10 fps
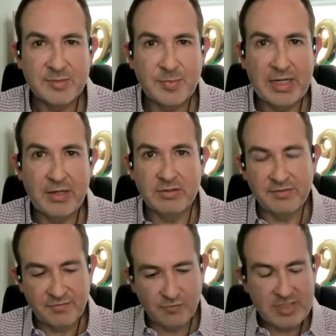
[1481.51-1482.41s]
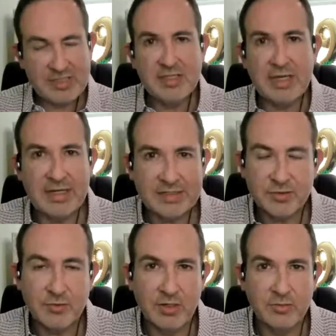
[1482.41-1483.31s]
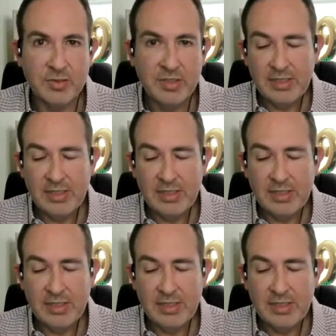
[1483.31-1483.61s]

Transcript: a buyer to freeze that escrow,